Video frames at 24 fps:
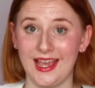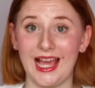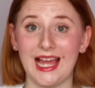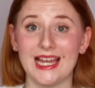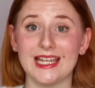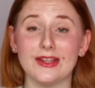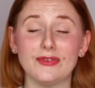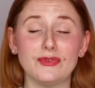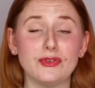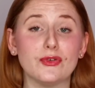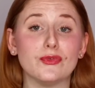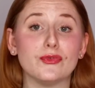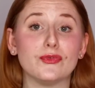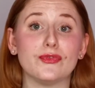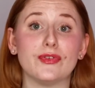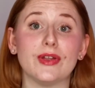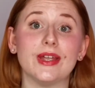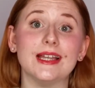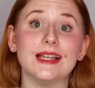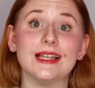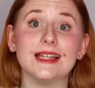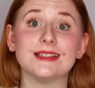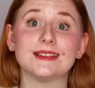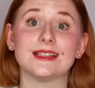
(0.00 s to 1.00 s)
And if you're
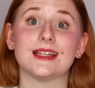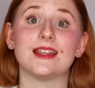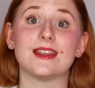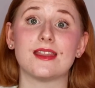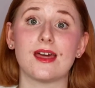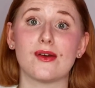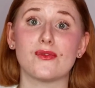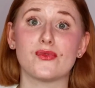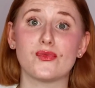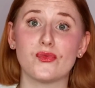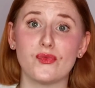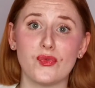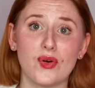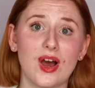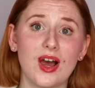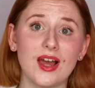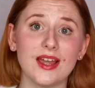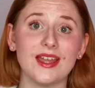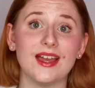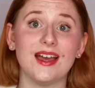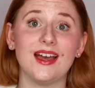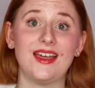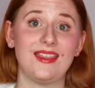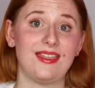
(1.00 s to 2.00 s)
feeling like that
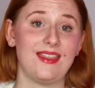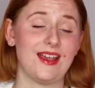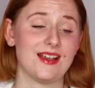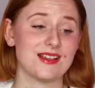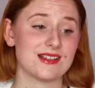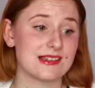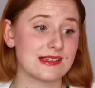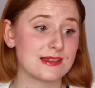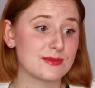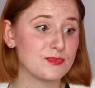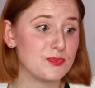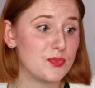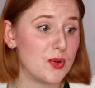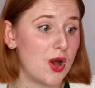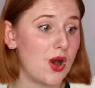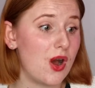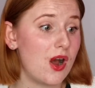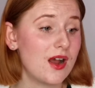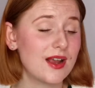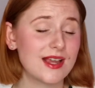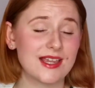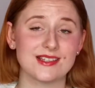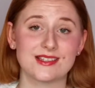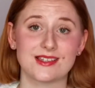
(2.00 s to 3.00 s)
fire and that
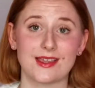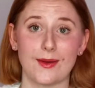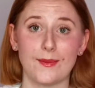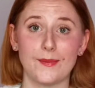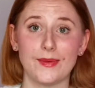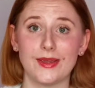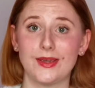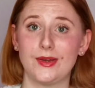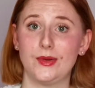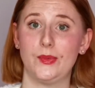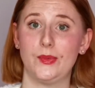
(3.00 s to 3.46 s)
spark is going